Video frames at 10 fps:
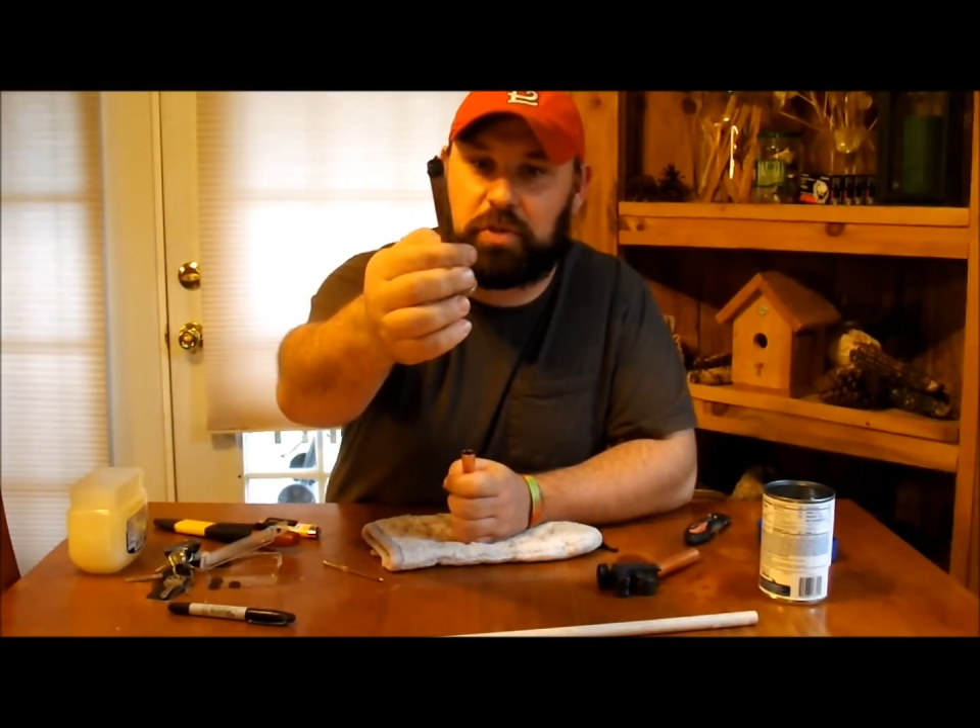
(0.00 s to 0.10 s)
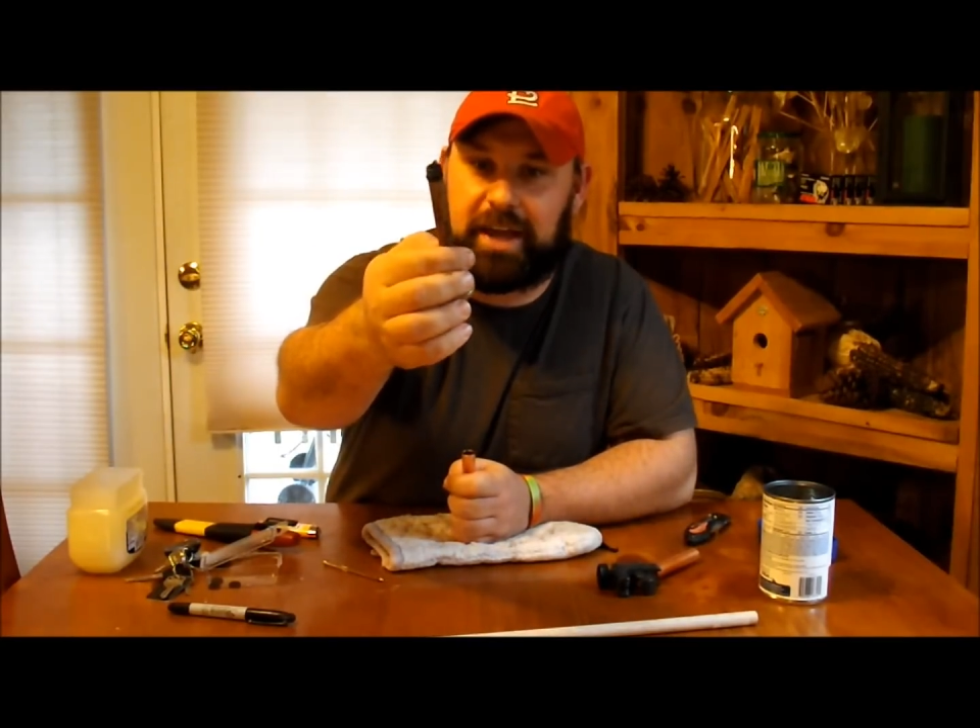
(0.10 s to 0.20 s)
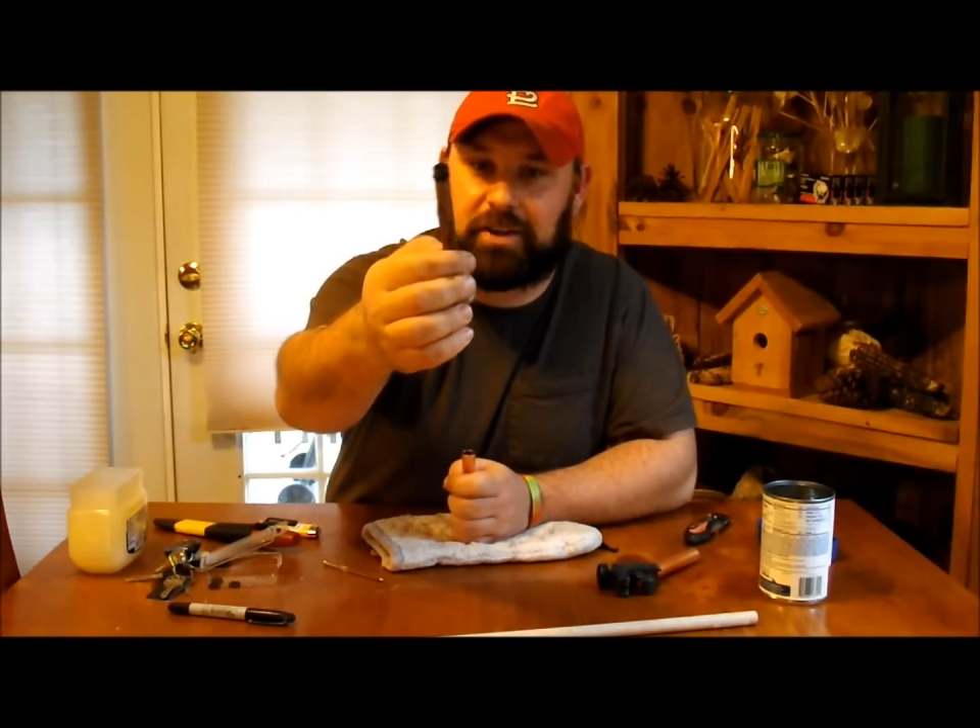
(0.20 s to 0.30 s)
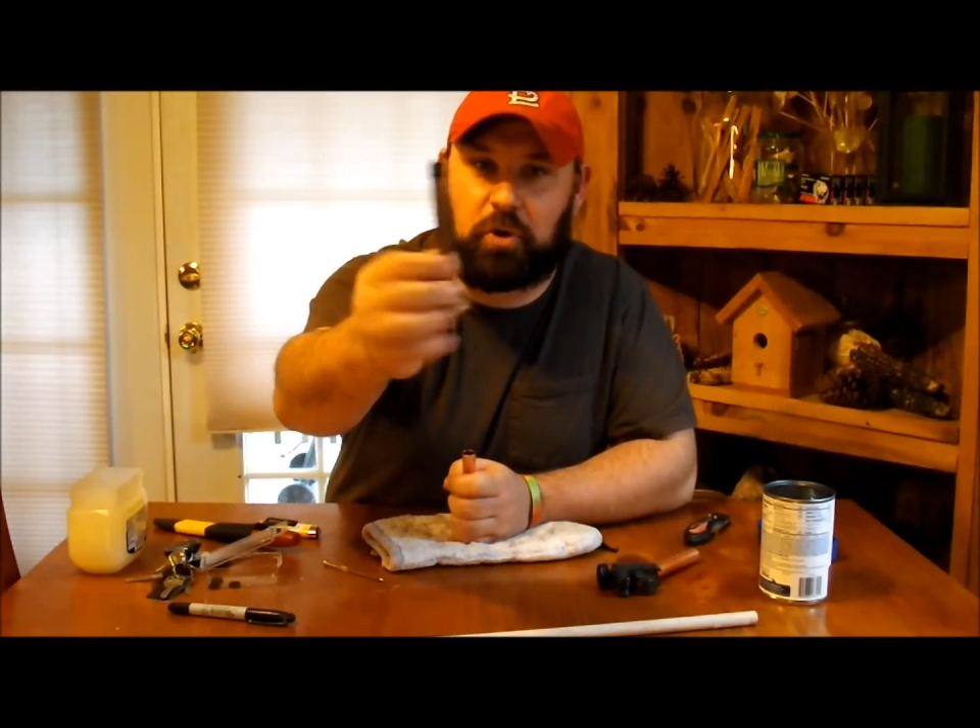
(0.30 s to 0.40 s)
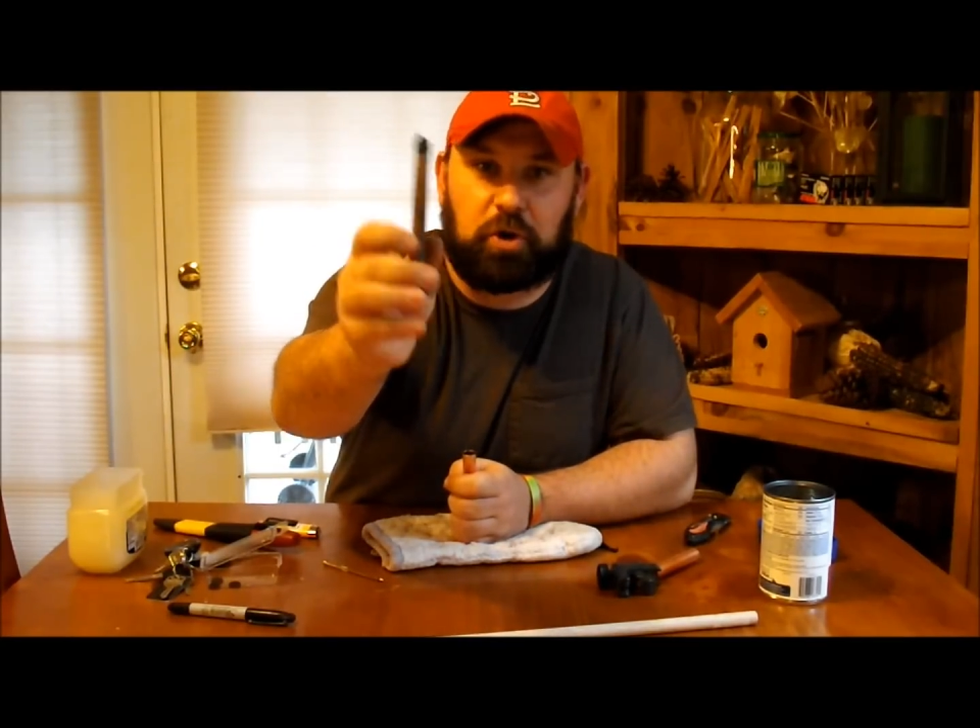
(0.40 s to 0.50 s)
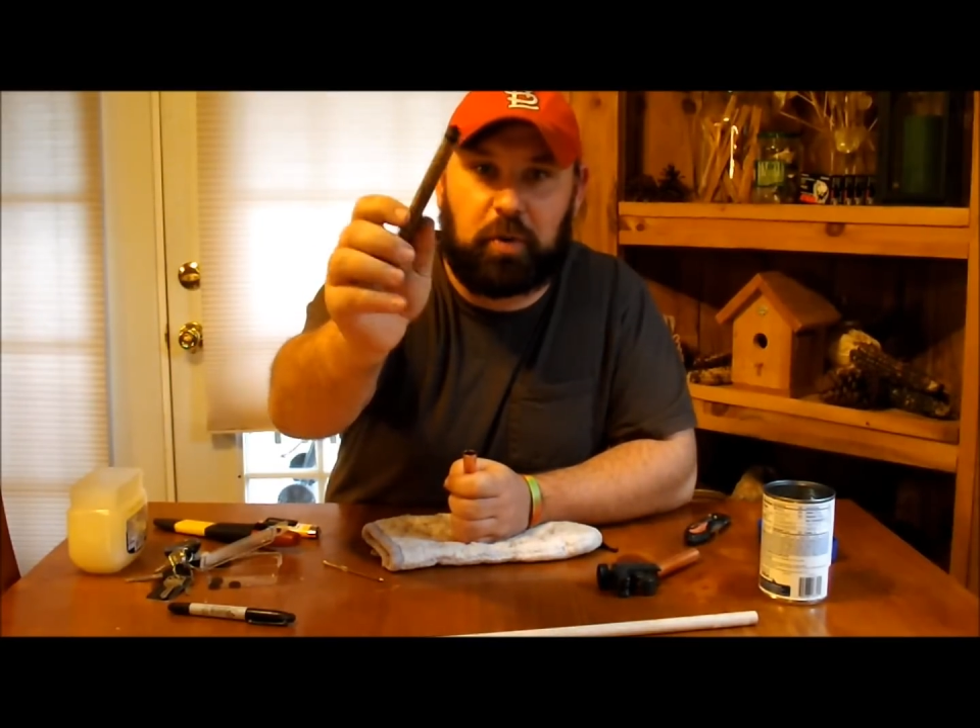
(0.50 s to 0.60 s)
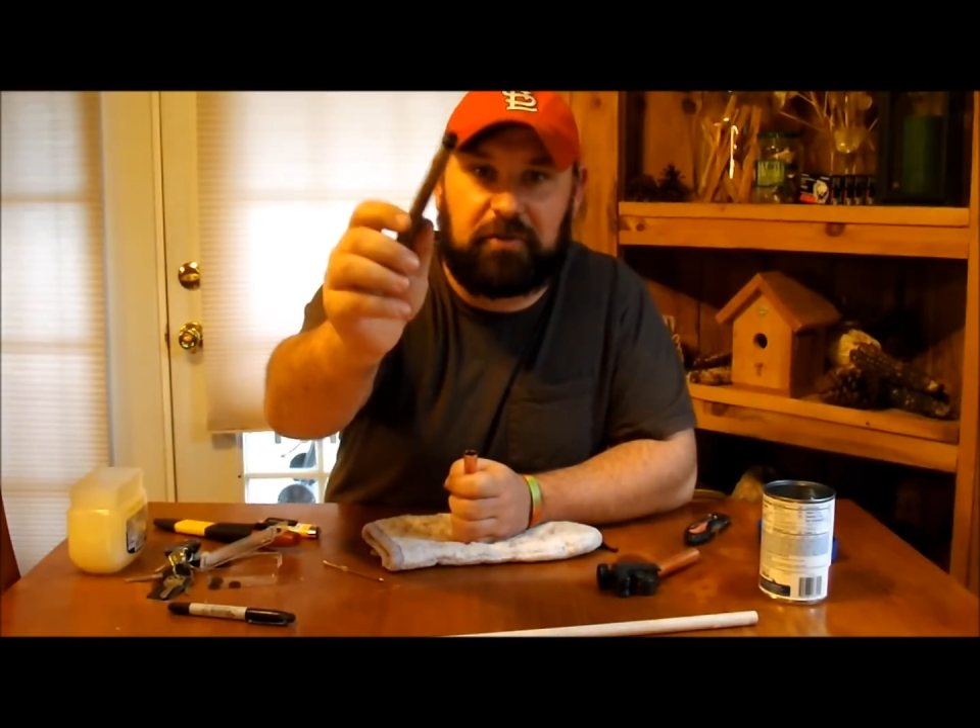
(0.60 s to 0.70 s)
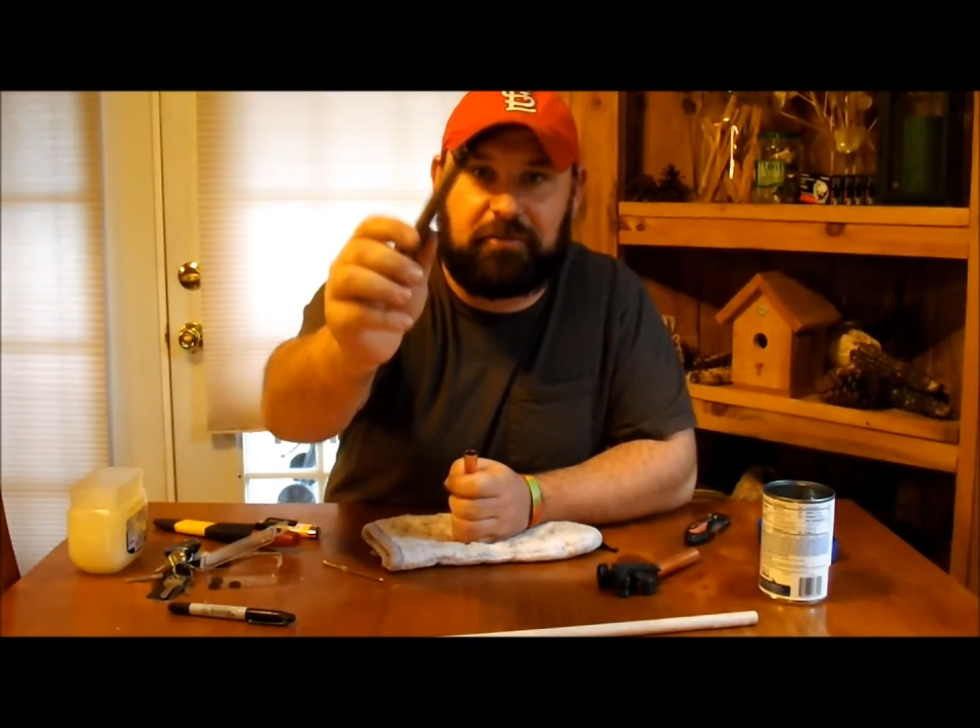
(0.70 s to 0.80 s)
that don't know what a